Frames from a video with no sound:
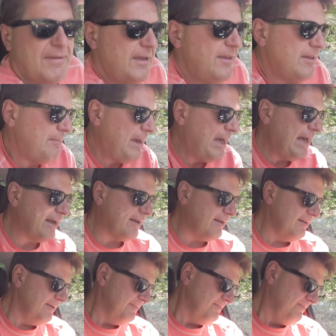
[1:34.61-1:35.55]
In the
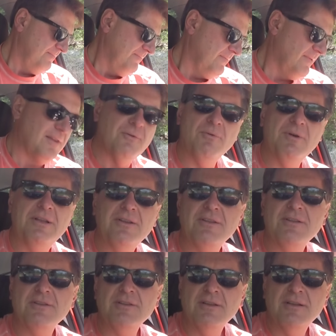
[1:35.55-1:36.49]
back, the
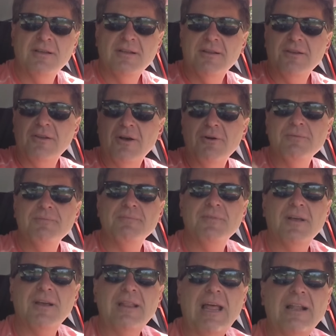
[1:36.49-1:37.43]
wind though,
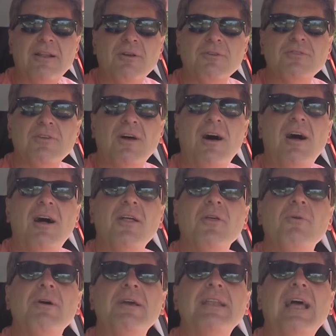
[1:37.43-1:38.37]
look at that, goes all
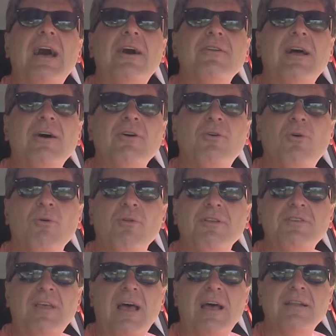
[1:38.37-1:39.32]
the way down. How
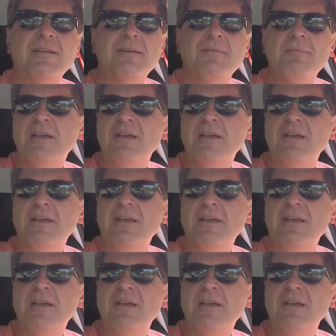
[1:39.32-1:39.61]
cool is that?